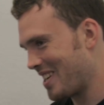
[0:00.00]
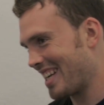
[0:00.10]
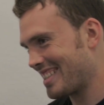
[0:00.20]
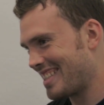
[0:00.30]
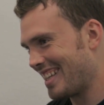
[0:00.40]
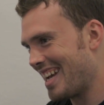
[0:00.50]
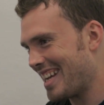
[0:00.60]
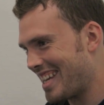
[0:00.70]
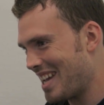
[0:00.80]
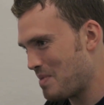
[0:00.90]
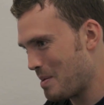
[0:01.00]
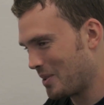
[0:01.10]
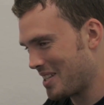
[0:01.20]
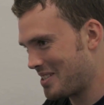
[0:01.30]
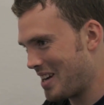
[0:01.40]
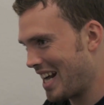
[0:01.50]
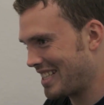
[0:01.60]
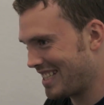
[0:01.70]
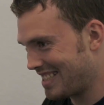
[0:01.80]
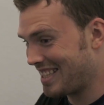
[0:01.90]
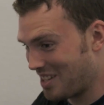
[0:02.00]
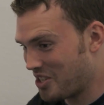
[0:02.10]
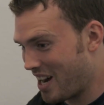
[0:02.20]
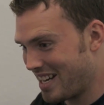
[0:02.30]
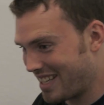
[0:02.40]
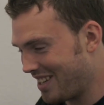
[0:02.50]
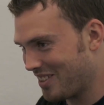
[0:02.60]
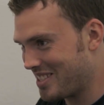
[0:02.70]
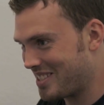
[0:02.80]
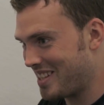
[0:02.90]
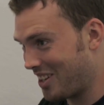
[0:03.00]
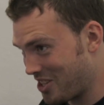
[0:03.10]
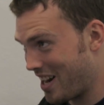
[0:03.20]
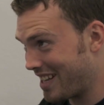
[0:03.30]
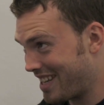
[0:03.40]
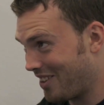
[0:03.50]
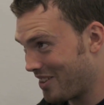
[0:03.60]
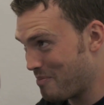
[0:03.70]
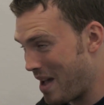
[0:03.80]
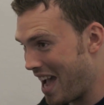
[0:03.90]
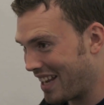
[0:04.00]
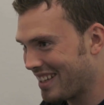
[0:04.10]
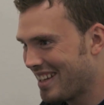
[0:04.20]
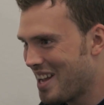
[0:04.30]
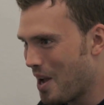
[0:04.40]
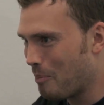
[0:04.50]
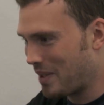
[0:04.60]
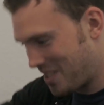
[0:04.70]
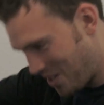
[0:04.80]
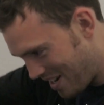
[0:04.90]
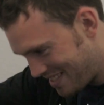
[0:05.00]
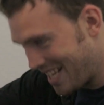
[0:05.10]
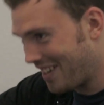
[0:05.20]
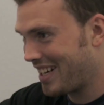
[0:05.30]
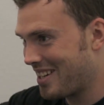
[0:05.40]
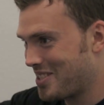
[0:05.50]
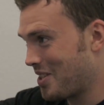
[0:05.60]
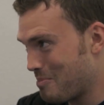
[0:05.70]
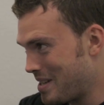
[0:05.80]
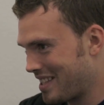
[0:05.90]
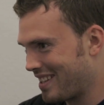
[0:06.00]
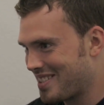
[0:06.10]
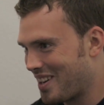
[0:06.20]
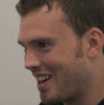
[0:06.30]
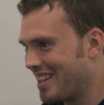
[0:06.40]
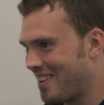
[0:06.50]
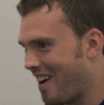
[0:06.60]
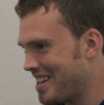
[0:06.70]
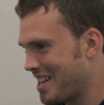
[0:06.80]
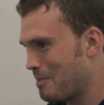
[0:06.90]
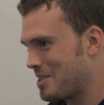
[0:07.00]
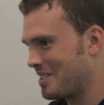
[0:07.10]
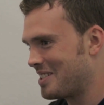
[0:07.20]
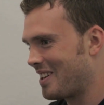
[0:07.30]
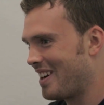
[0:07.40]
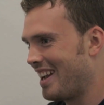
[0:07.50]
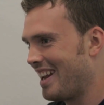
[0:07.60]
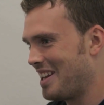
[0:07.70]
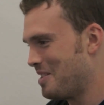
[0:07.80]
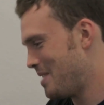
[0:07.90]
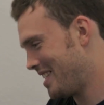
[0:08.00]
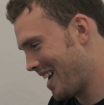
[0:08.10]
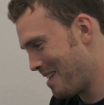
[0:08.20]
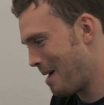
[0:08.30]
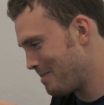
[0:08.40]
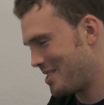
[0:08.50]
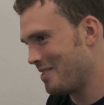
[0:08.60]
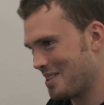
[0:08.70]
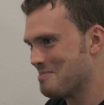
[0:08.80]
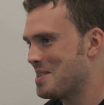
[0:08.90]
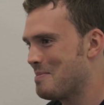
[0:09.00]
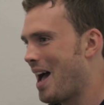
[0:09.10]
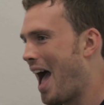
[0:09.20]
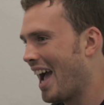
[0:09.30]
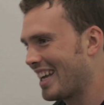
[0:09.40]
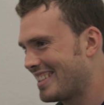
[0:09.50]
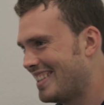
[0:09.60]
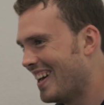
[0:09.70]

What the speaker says: tricks to like get people distracted, and then they're trying to kill the mech, but the turret's down here, so they're missing the turret, they're not damaging the turret, and in the meantime I'm shooting them in the back. So.